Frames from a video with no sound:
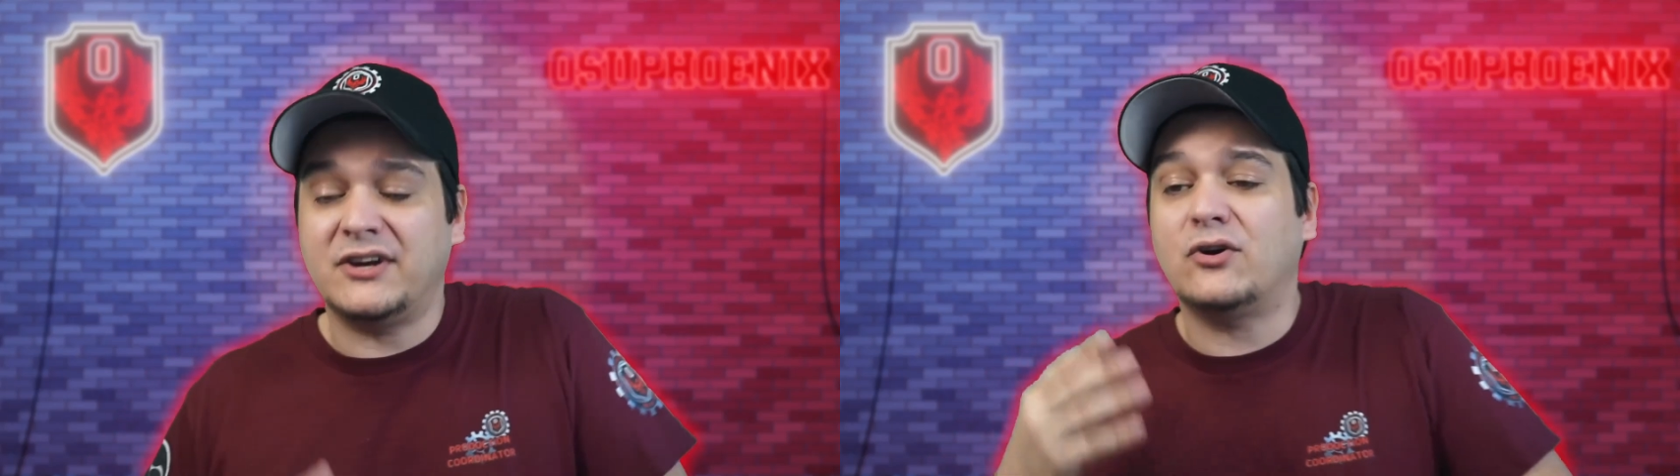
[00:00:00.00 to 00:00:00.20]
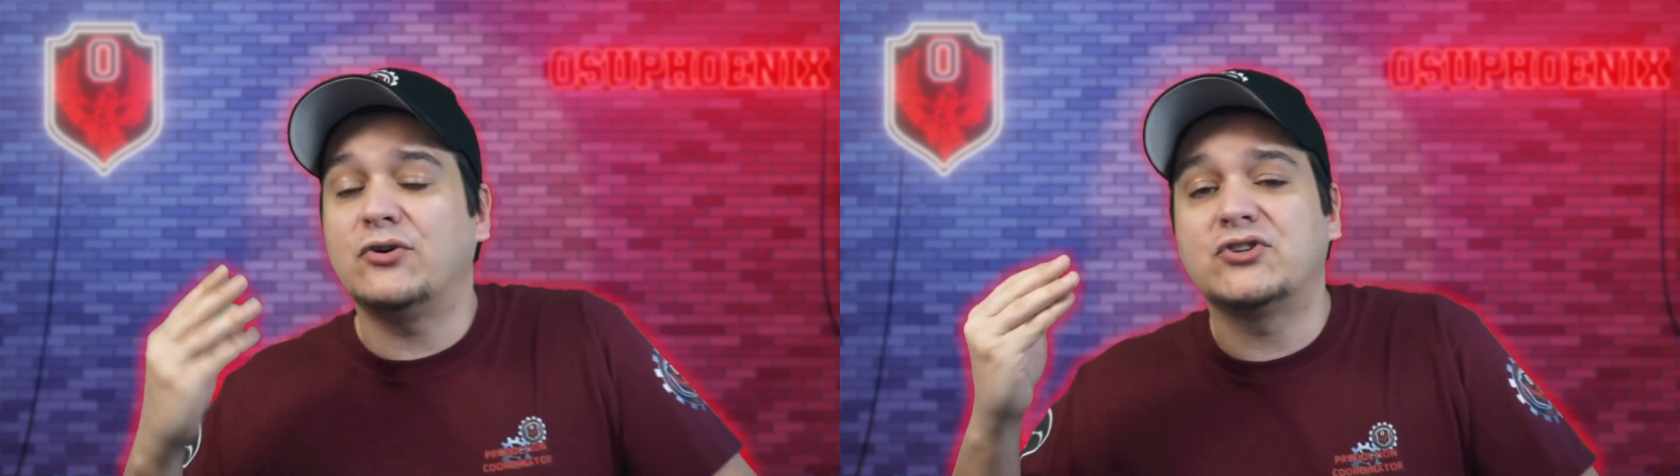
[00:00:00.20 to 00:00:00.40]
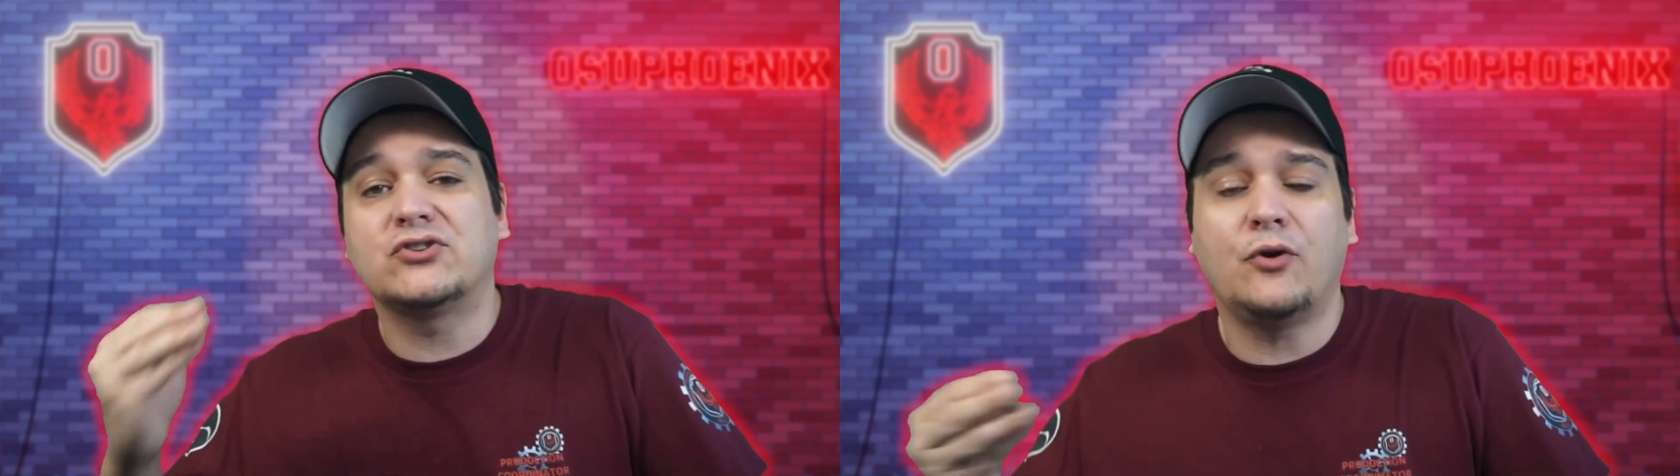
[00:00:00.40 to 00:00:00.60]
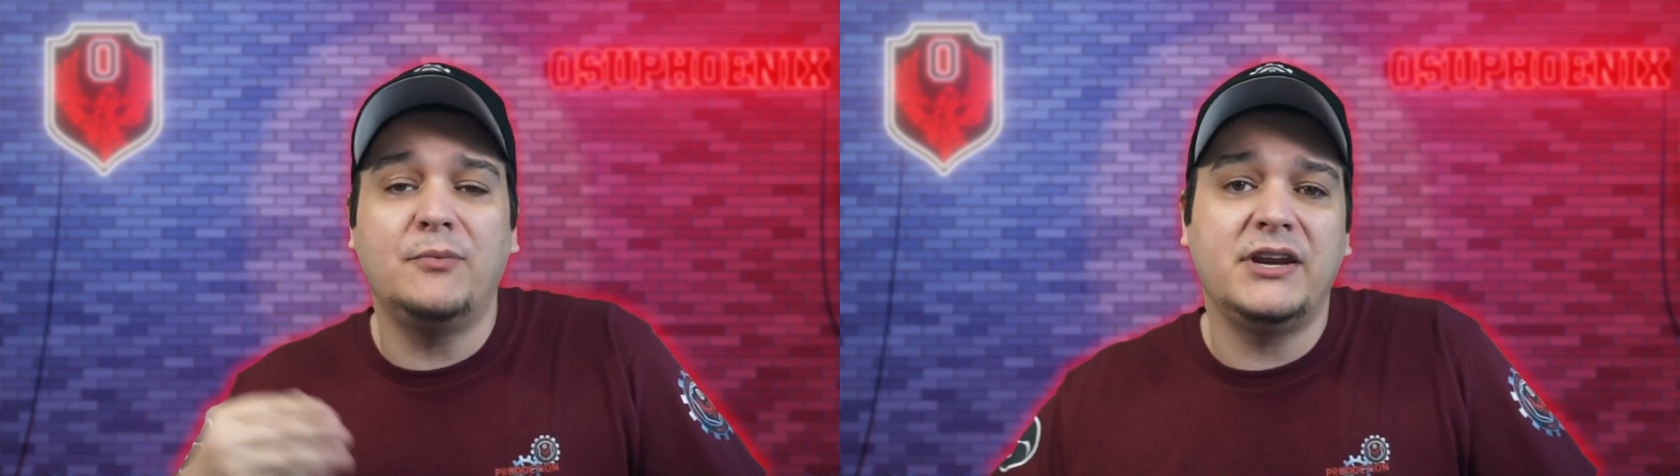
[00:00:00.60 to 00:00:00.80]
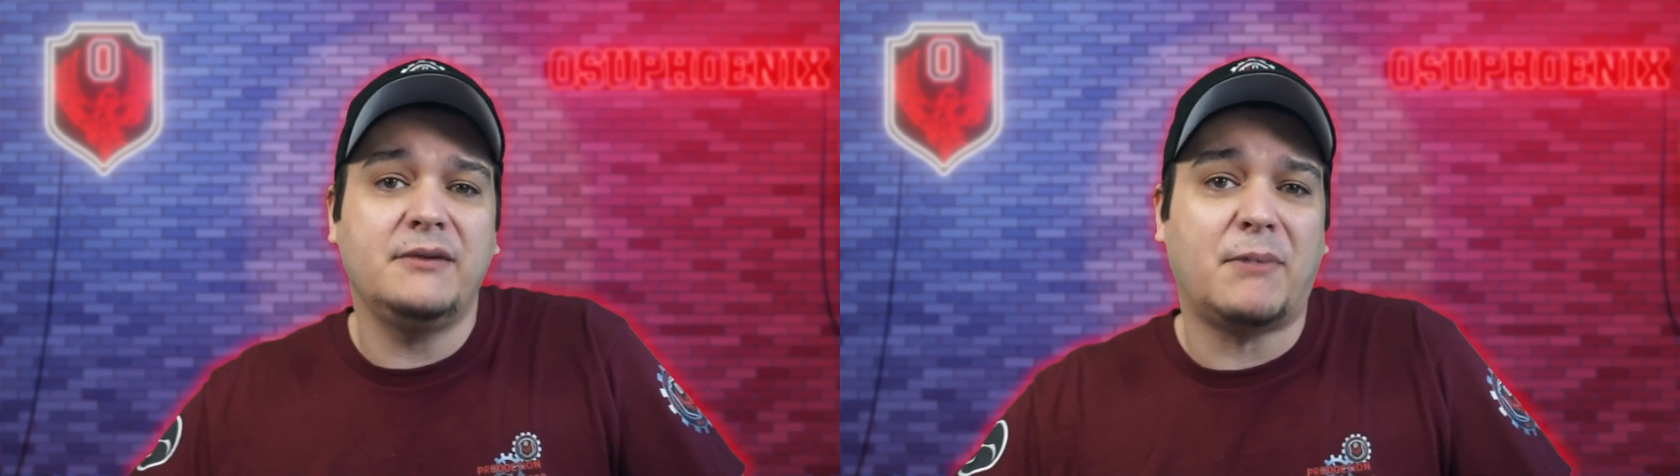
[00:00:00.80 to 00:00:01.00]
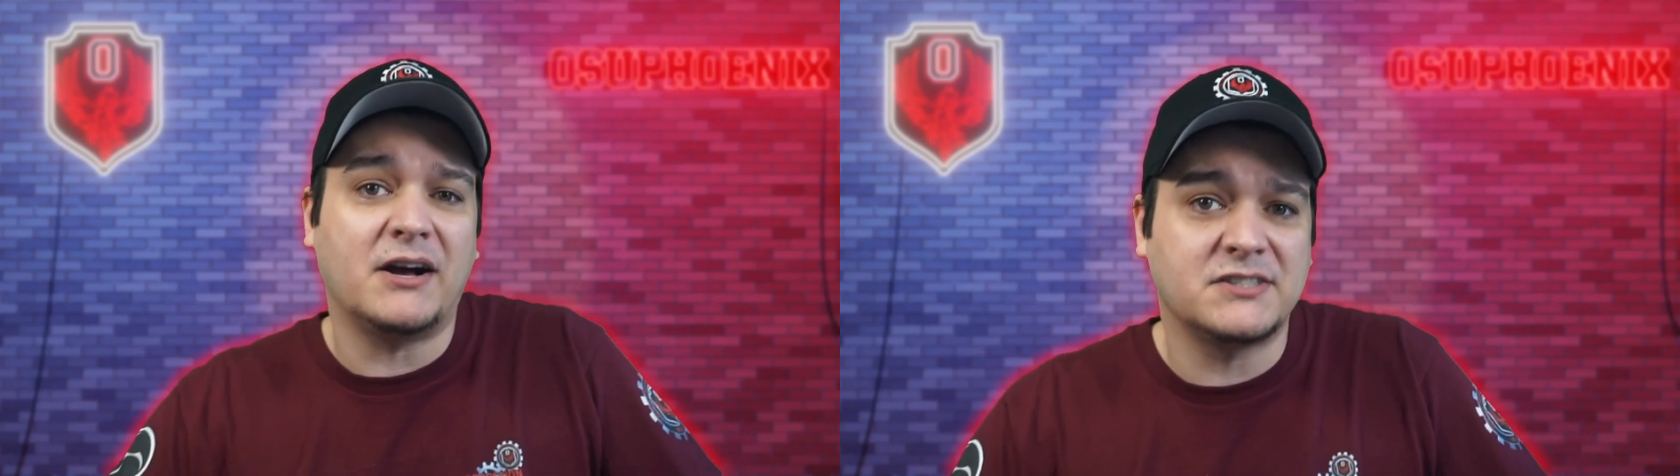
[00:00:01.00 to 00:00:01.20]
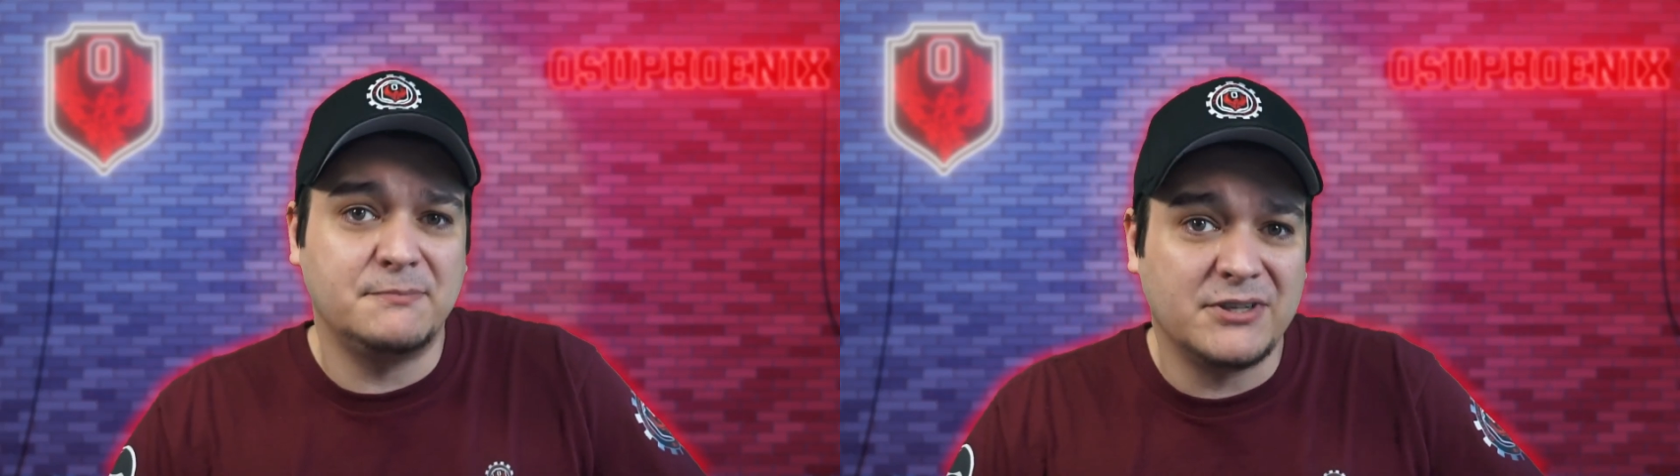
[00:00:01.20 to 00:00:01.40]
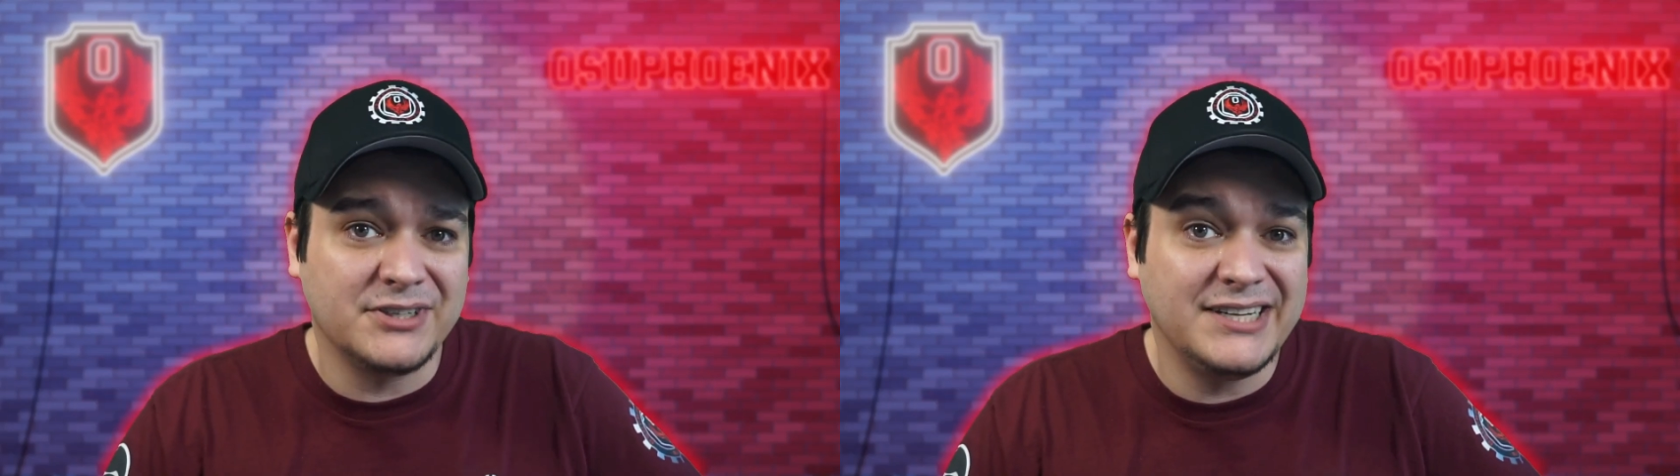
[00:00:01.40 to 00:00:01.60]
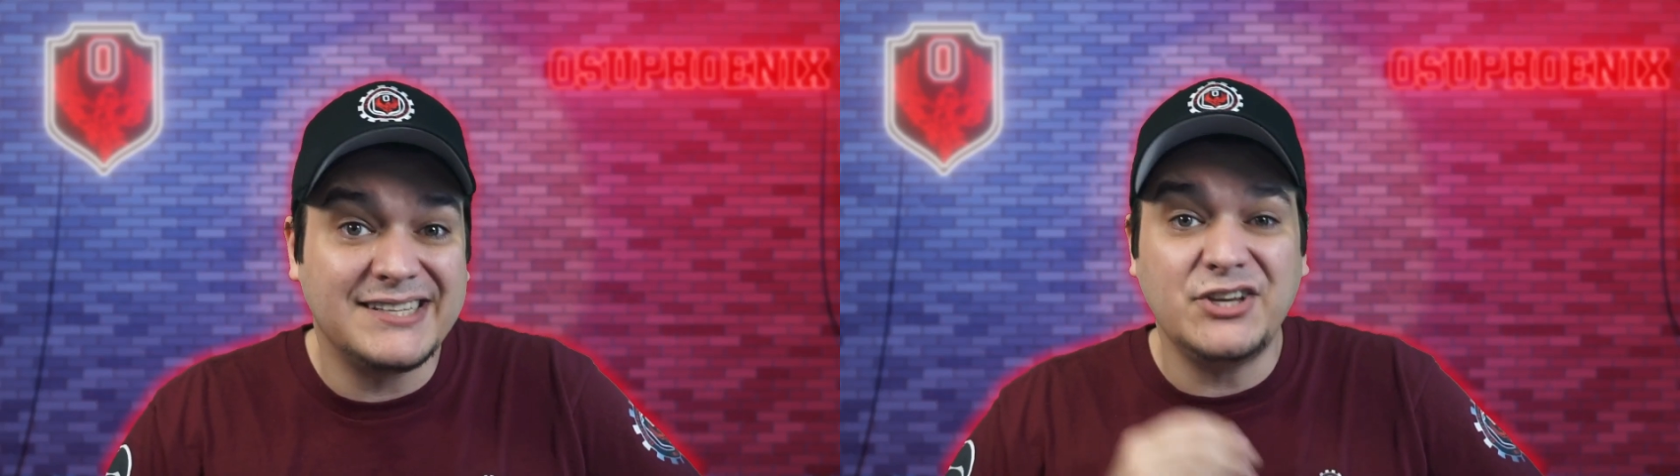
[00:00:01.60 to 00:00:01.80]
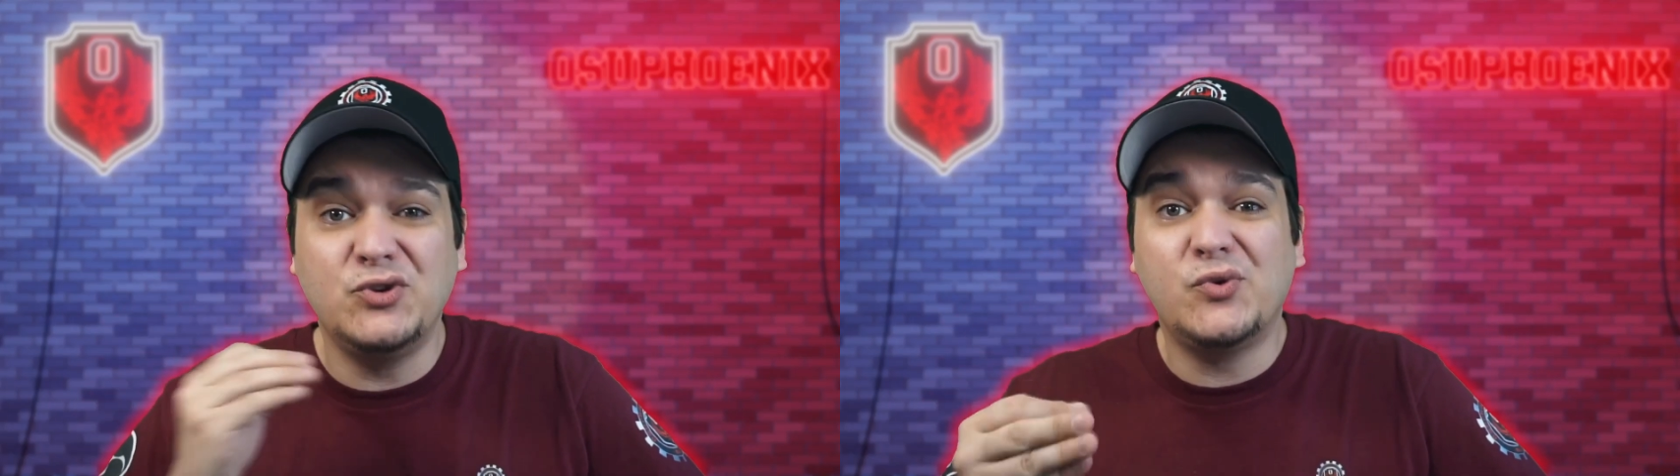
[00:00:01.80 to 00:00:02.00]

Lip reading: There are so many possibilities that